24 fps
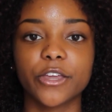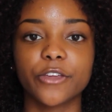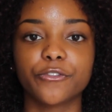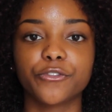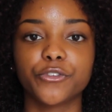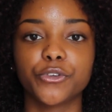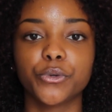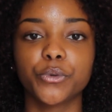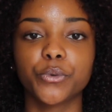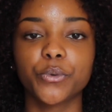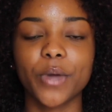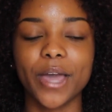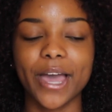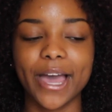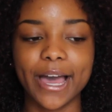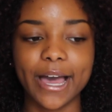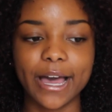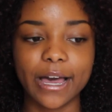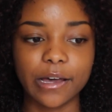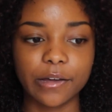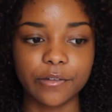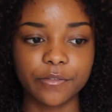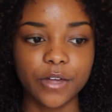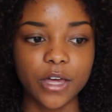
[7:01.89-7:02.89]
If you
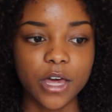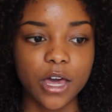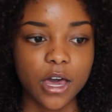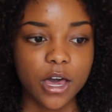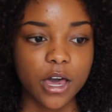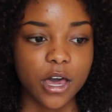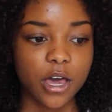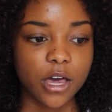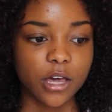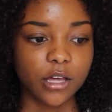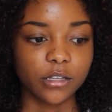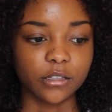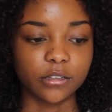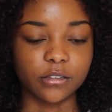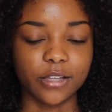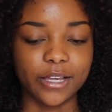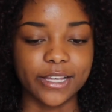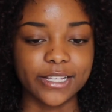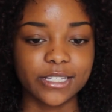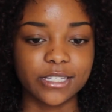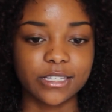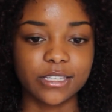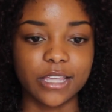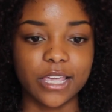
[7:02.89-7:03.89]
have,
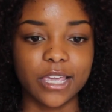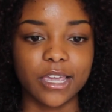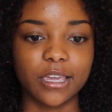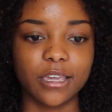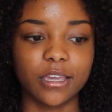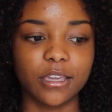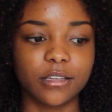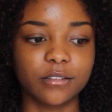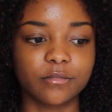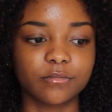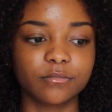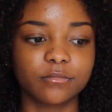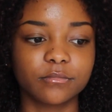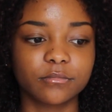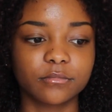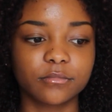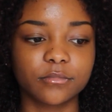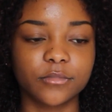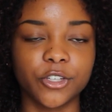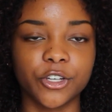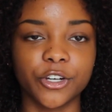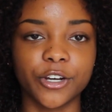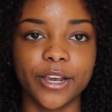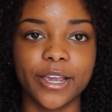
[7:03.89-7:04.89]
let's say,
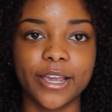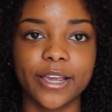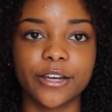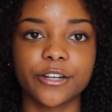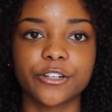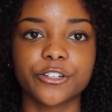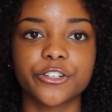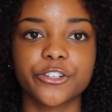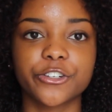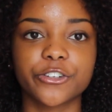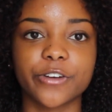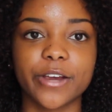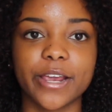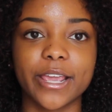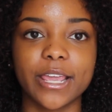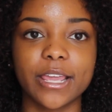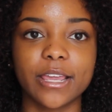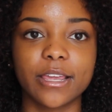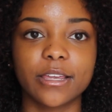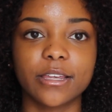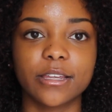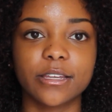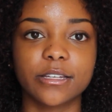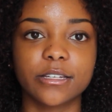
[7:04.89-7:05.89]
your hair
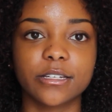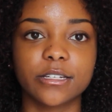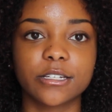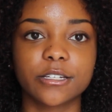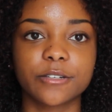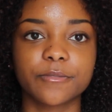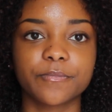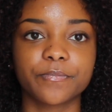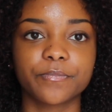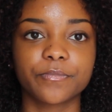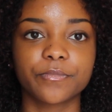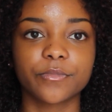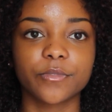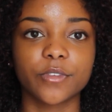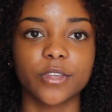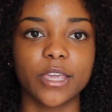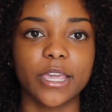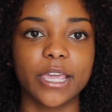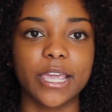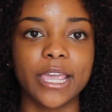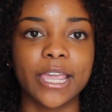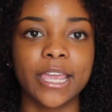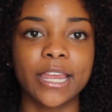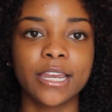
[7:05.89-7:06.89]
straightened
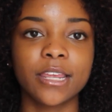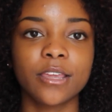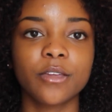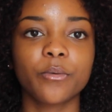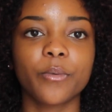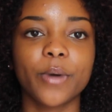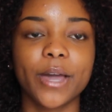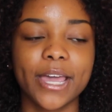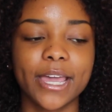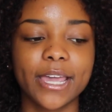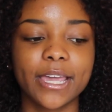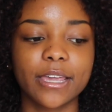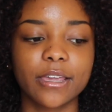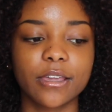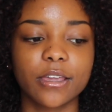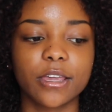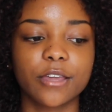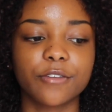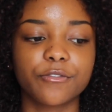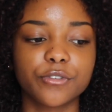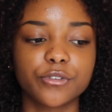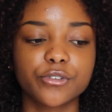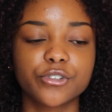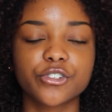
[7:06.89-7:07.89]
anyway,
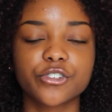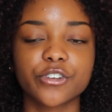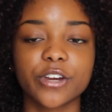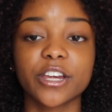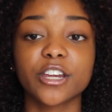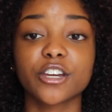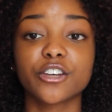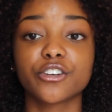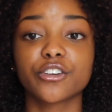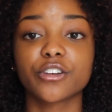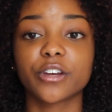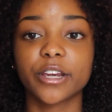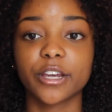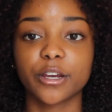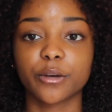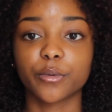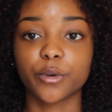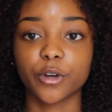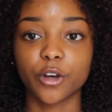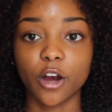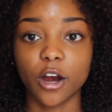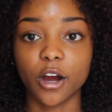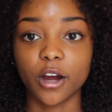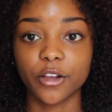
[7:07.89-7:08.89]
if you straighten your hair
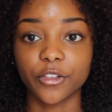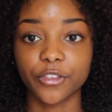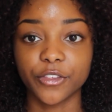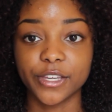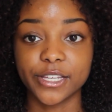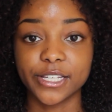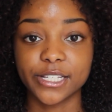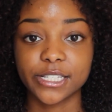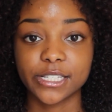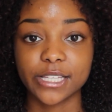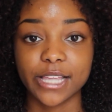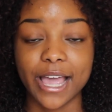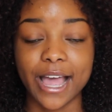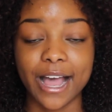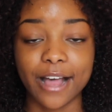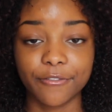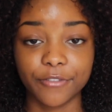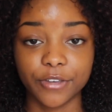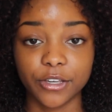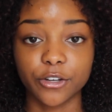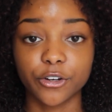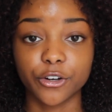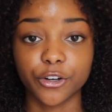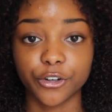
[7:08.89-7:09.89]
regardless,
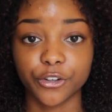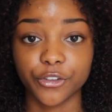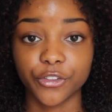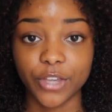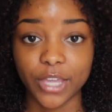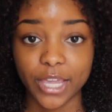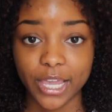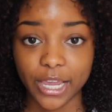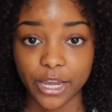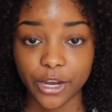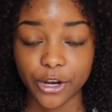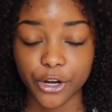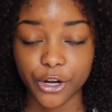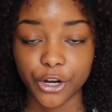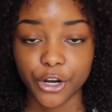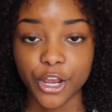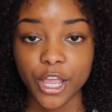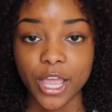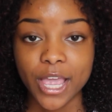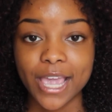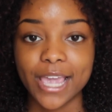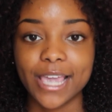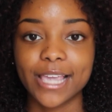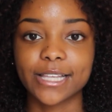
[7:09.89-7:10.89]
having curly
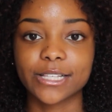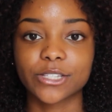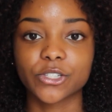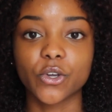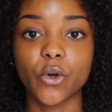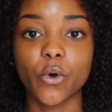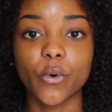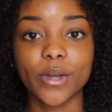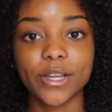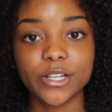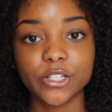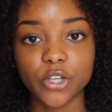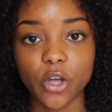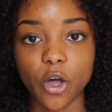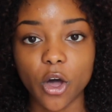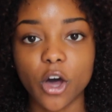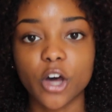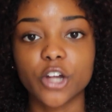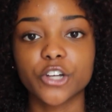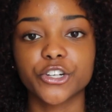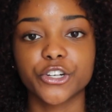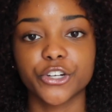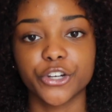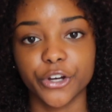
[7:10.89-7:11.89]
hair, it's going to
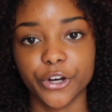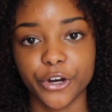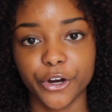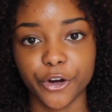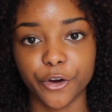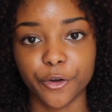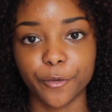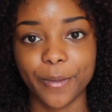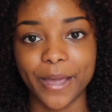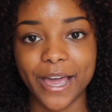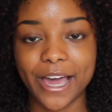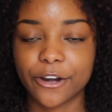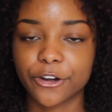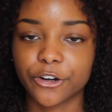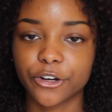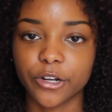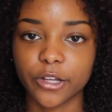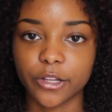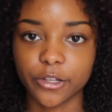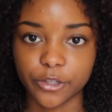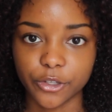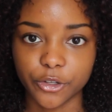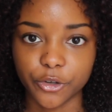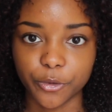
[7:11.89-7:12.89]
alter your curl pattern
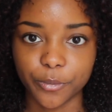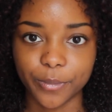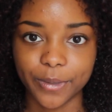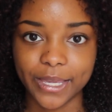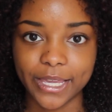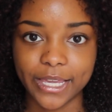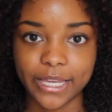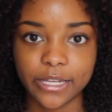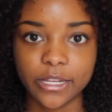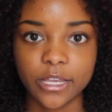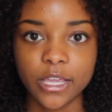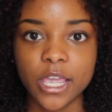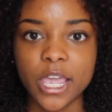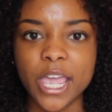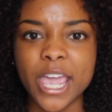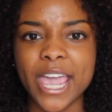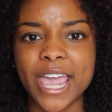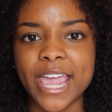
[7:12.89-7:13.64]
a little bit.